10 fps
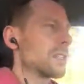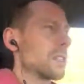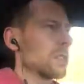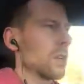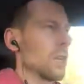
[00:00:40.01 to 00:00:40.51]

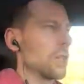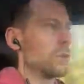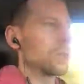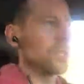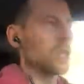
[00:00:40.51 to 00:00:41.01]
necessarily
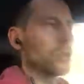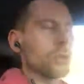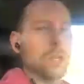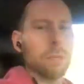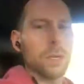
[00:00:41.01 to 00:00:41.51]
lose the
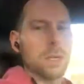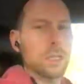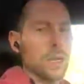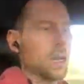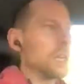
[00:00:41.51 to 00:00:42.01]
interest,
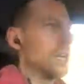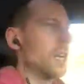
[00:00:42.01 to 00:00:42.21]
but